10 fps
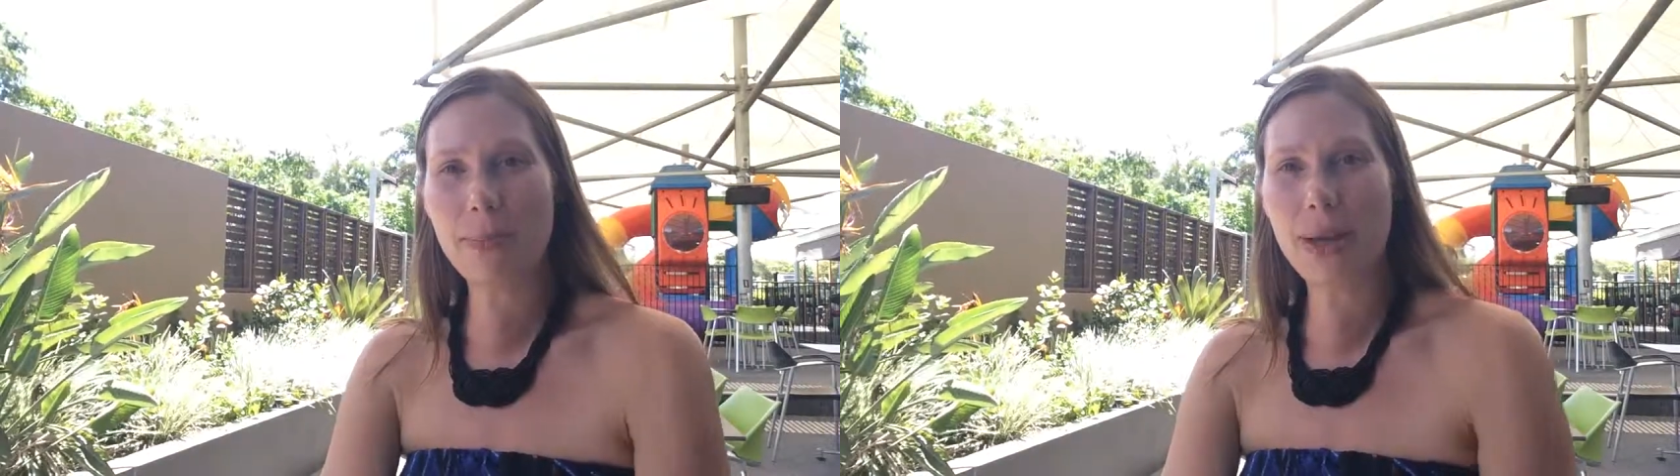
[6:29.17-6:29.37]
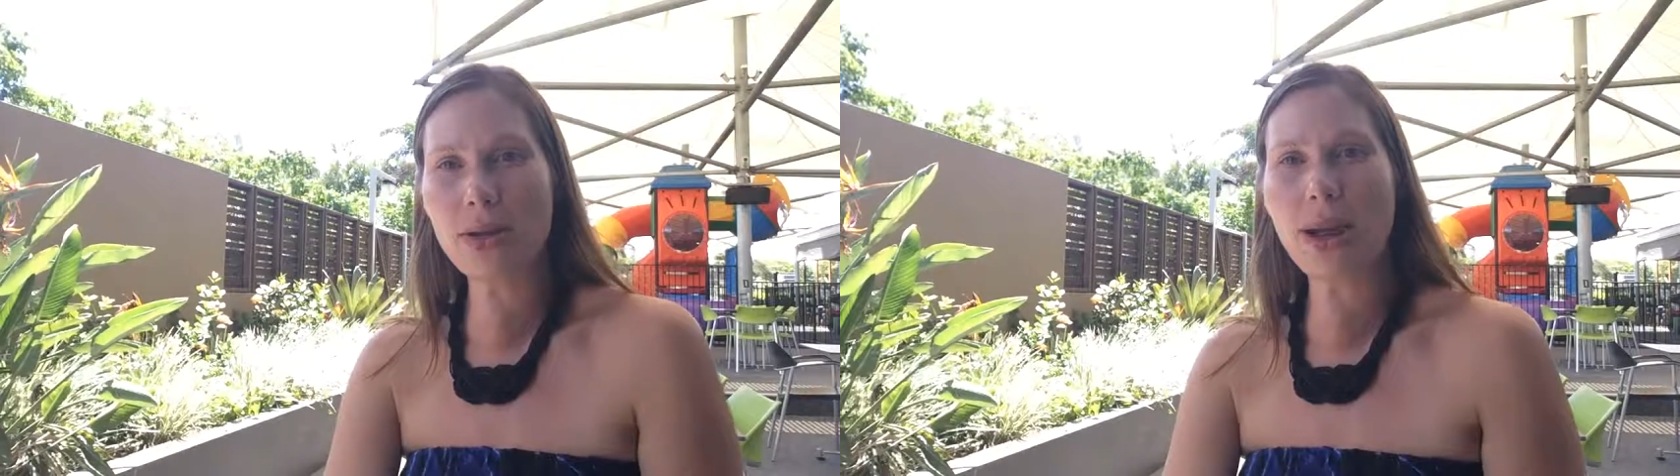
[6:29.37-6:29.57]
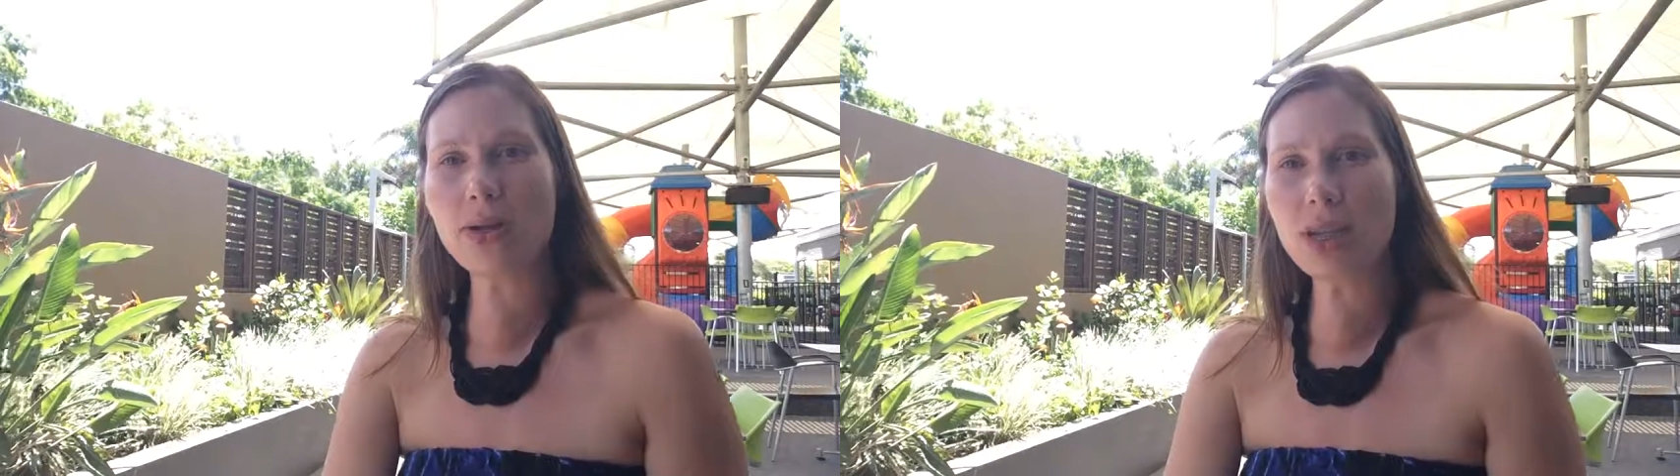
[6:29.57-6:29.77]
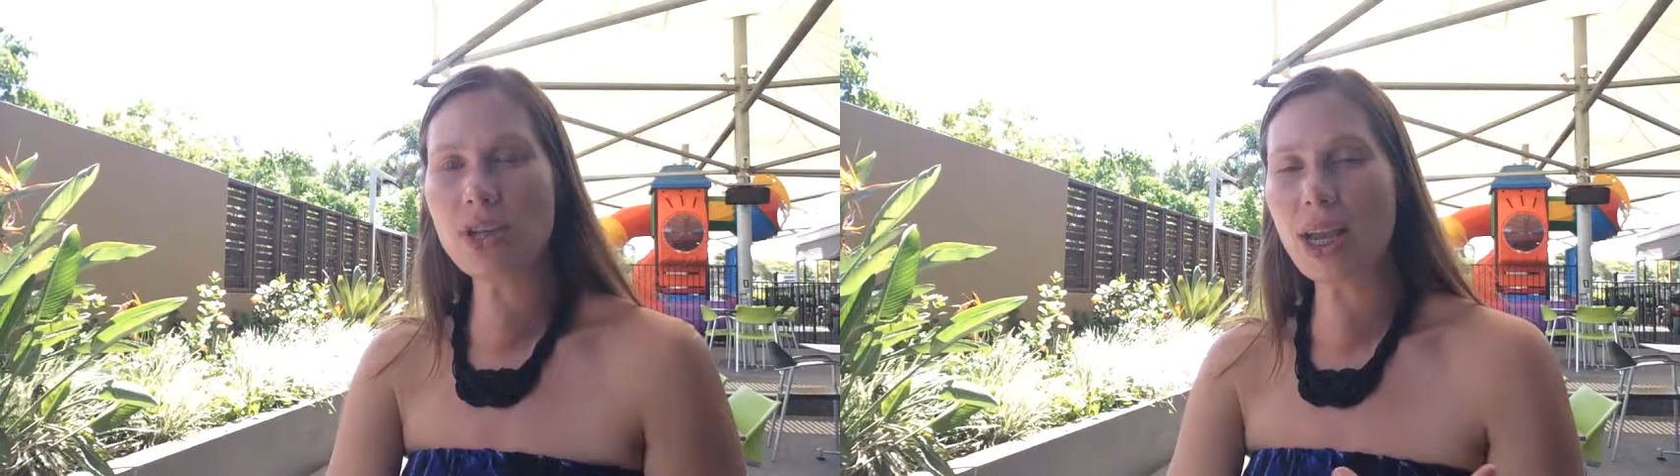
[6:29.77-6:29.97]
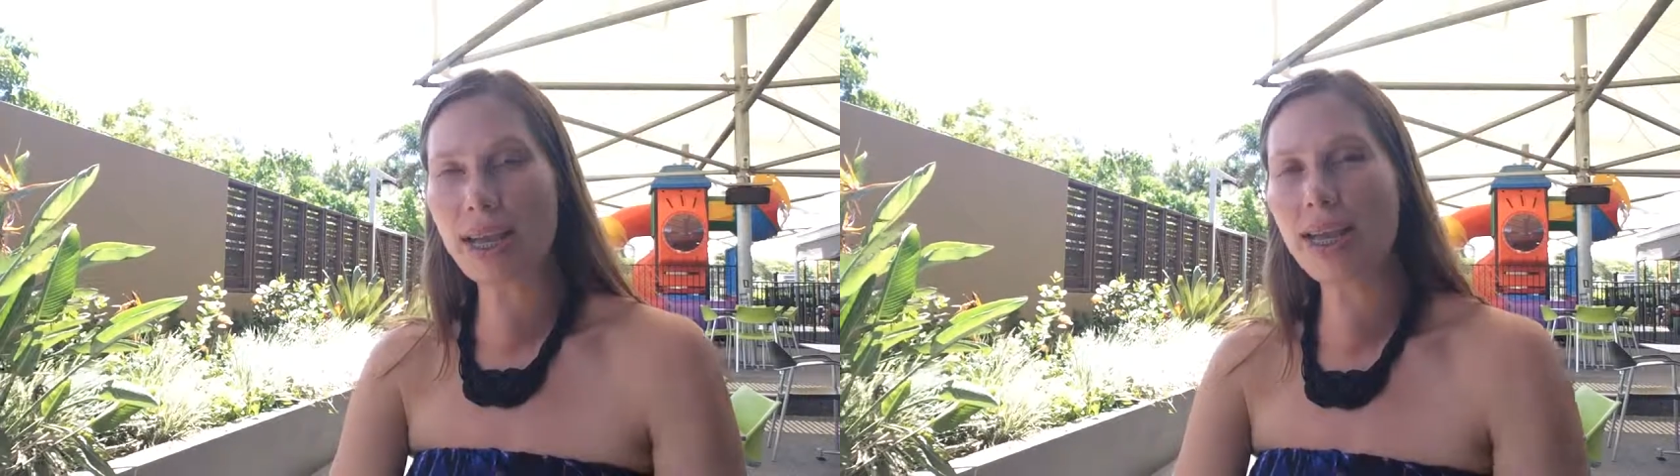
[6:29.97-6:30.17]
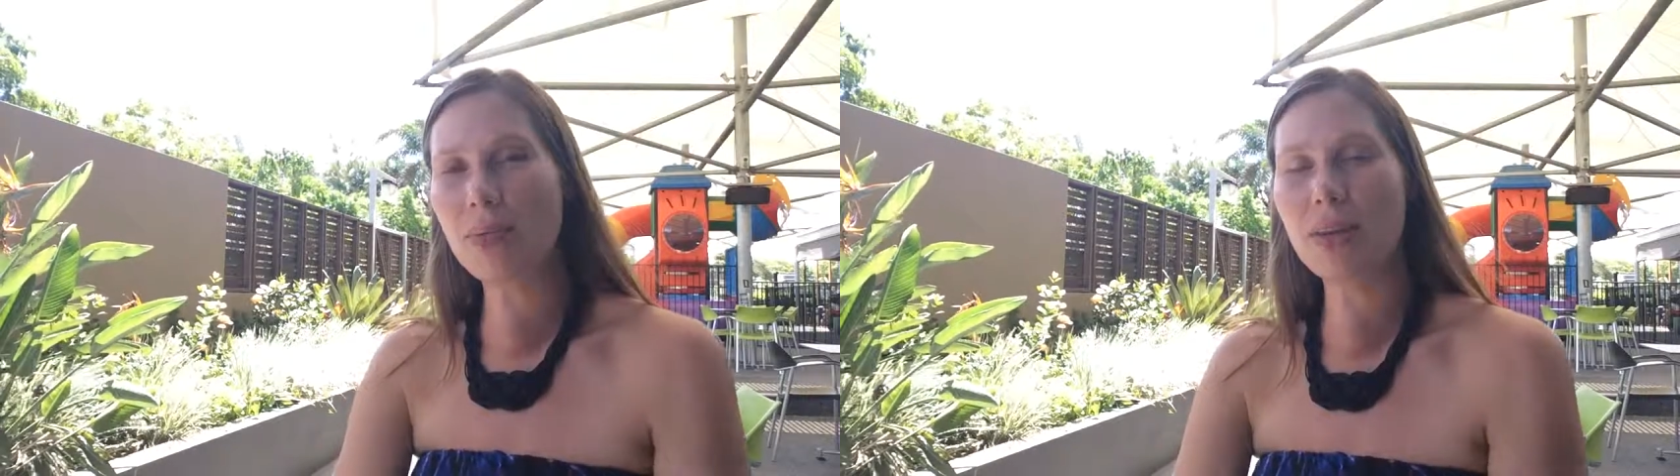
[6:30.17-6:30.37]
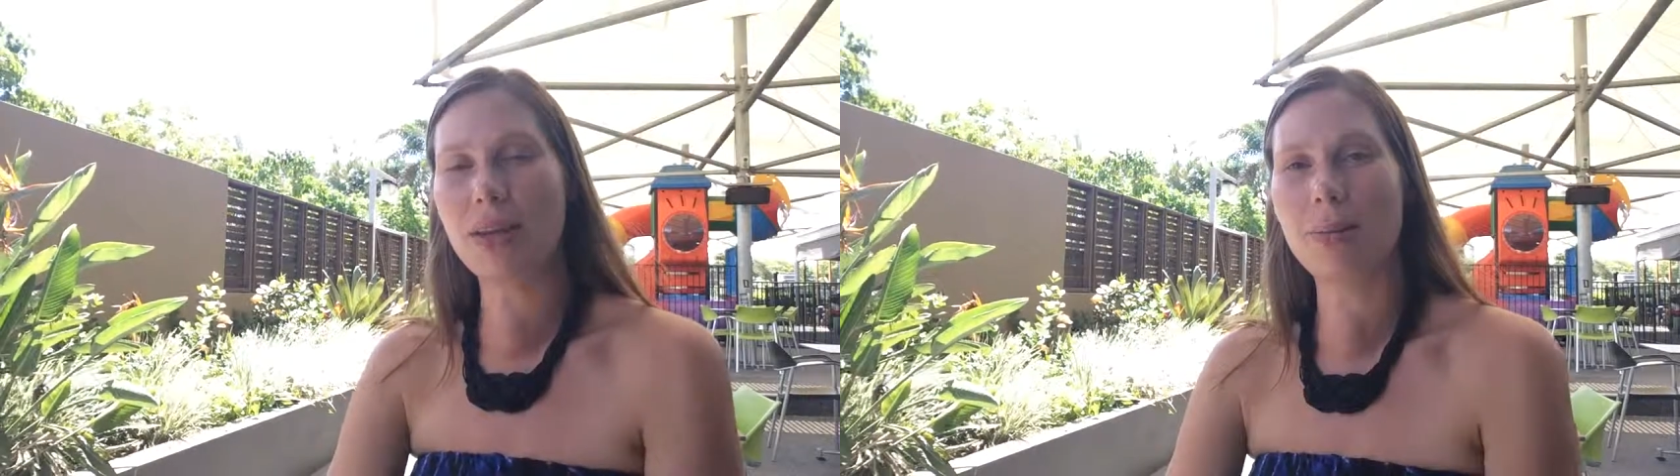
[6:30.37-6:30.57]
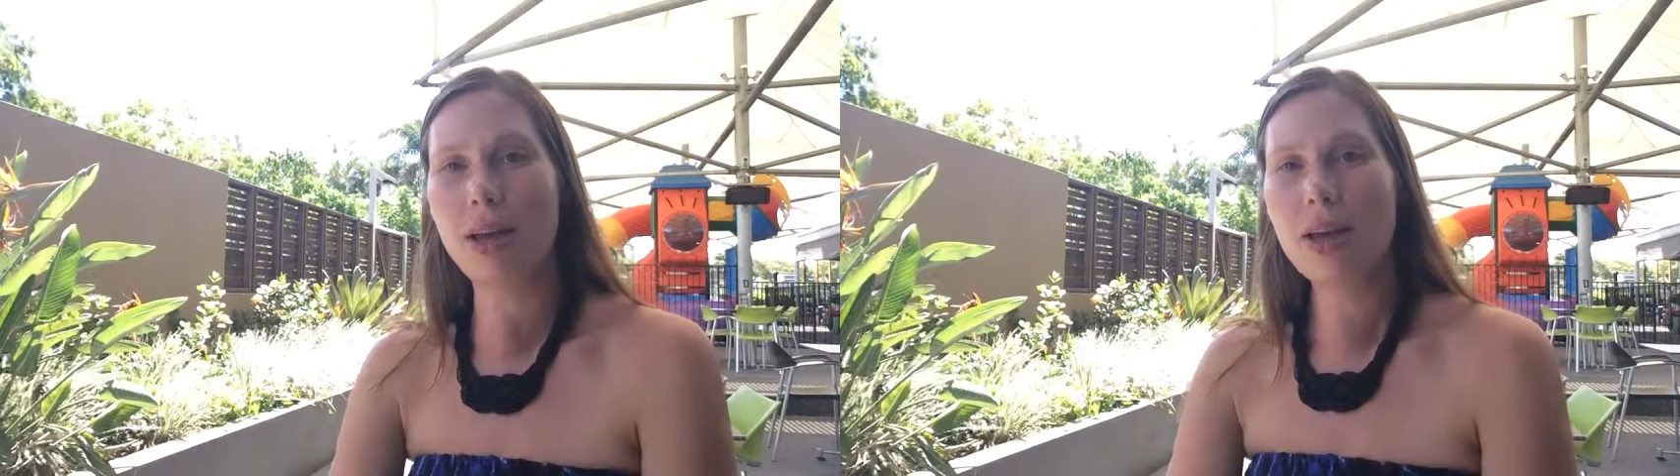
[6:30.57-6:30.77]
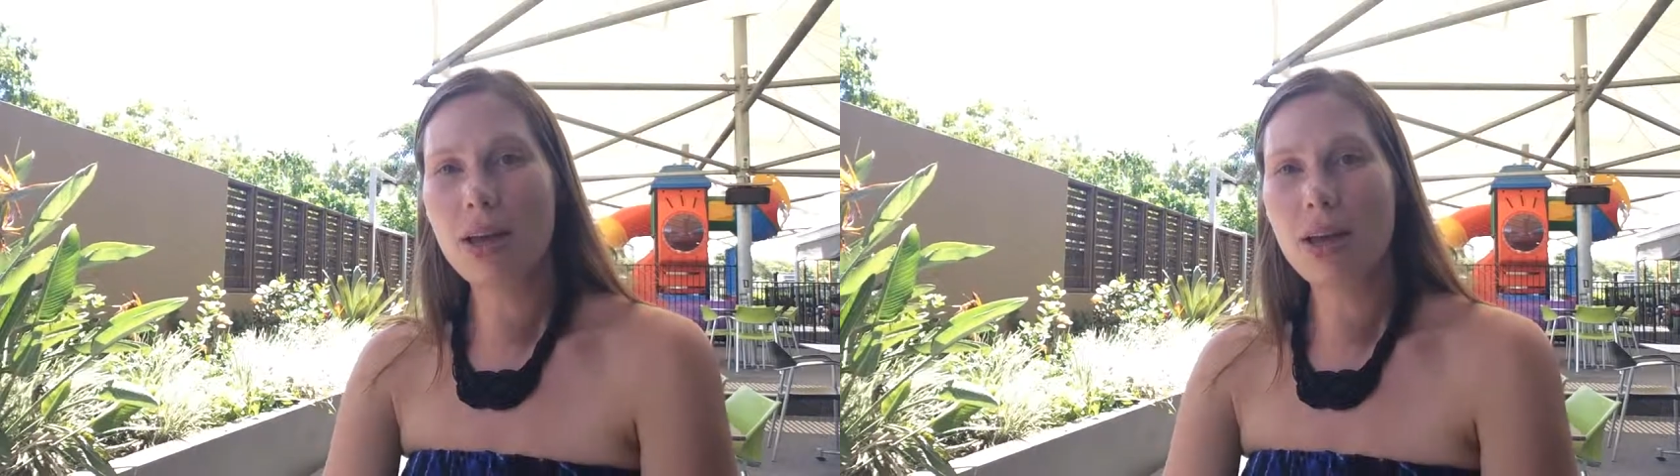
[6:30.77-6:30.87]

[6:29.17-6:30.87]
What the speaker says: but you're actually checking in with them.